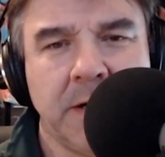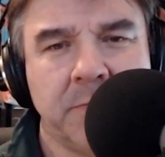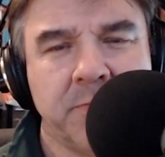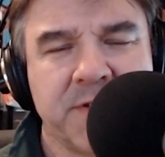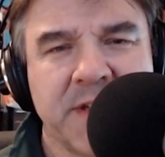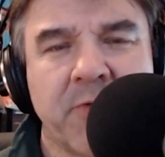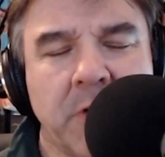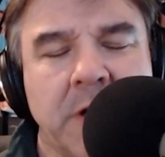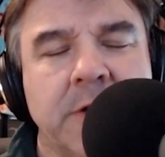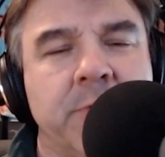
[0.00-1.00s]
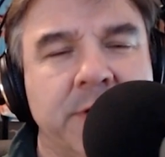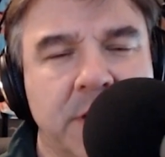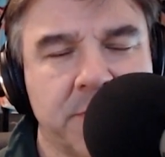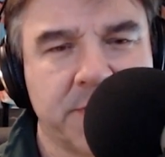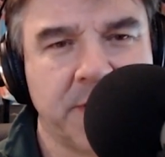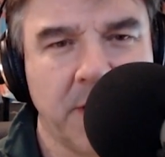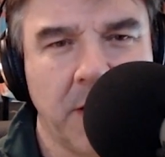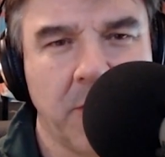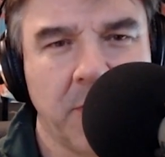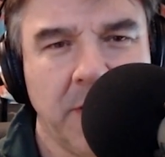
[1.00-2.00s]
several hundred years
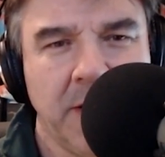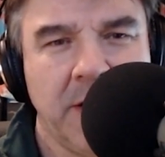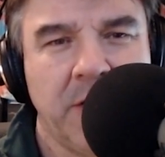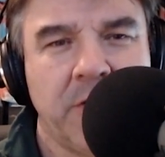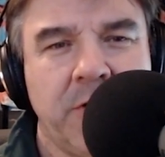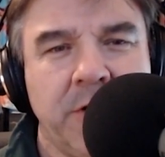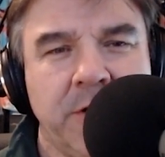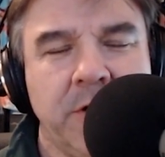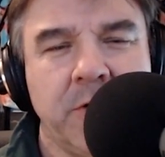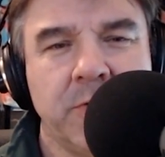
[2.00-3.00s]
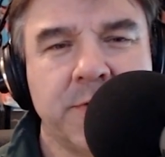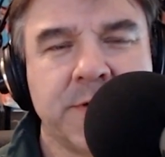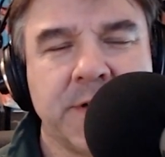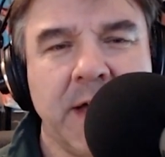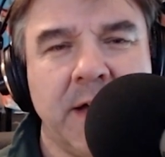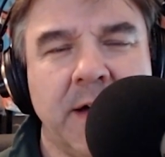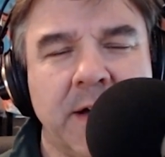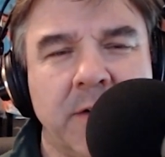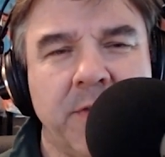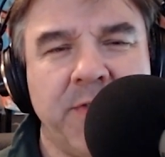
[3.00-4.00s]
ago could use
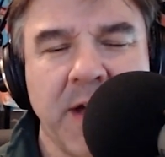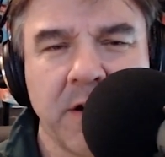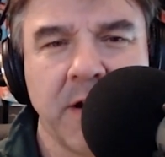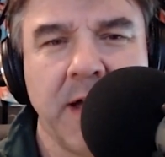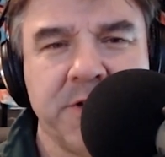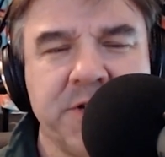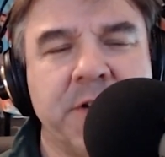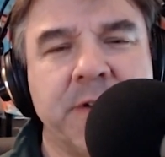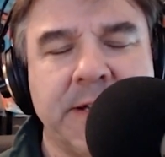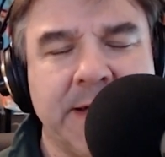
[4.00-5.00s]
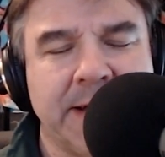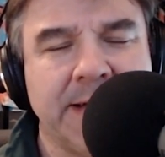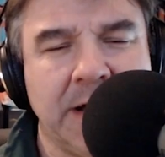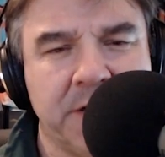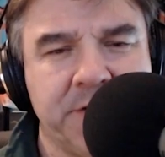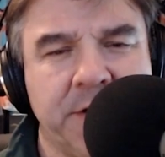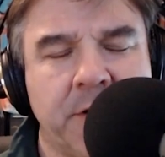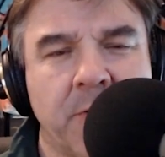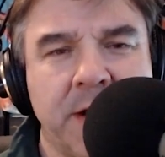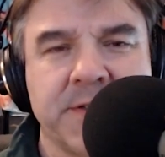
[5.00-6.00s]
their engineering technology to
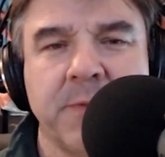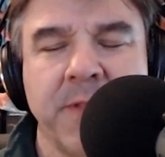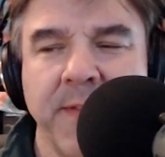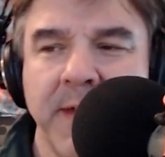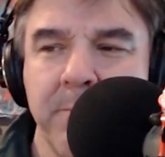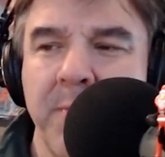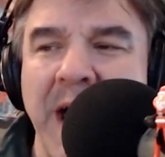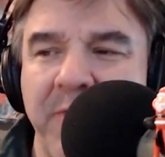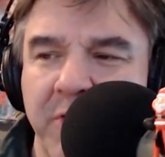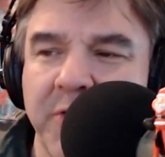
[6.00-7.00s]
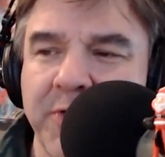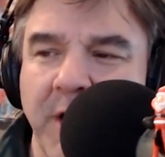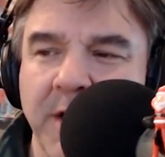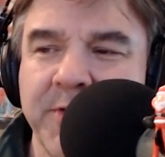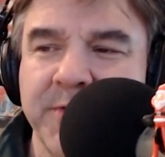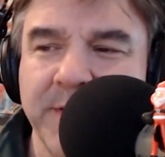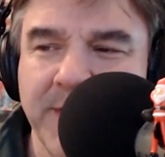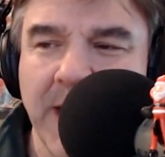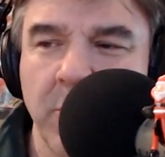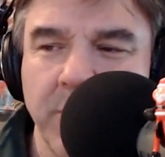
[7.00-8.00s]
create something that baffles us
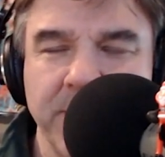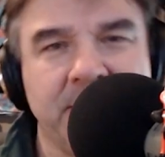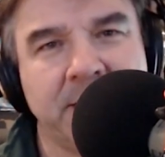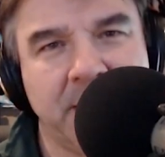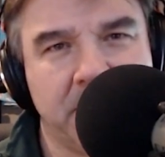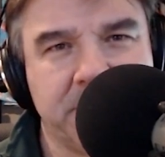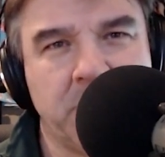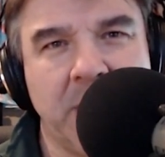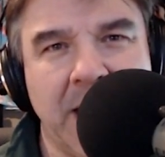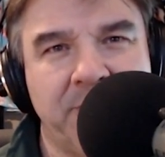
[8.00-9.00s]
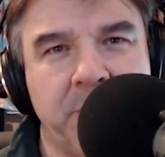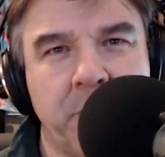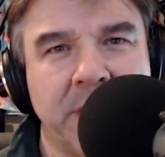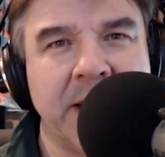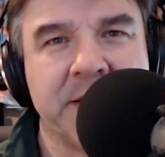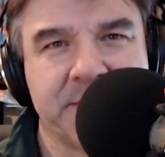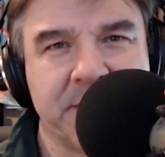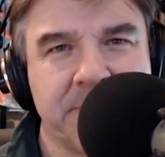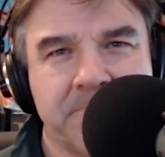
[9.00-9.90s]
today with the technology we have to put against it?